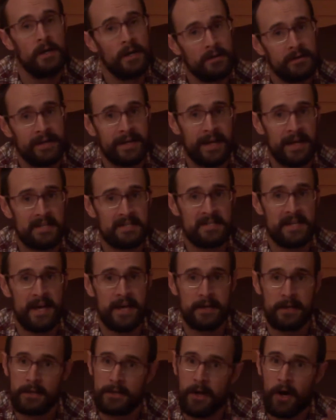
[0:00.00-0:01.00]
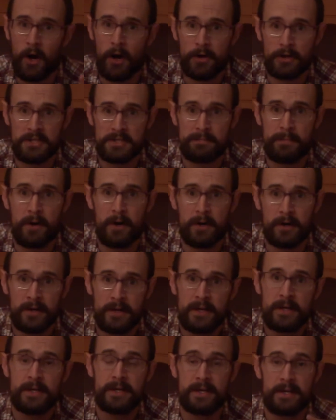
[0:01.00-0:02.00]
like I said, the hardest part
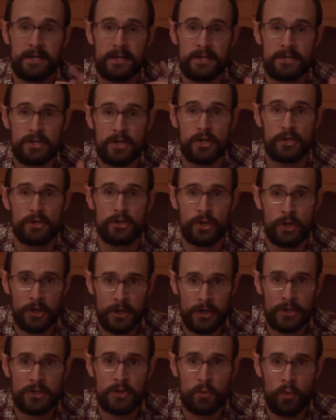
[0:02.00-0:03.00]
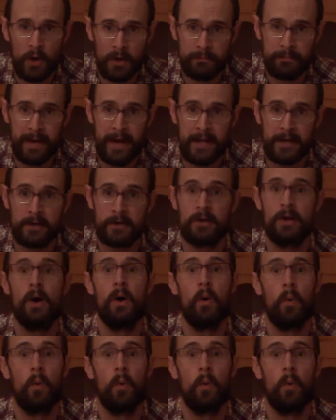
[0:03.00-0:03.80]
is you're going to do one pattern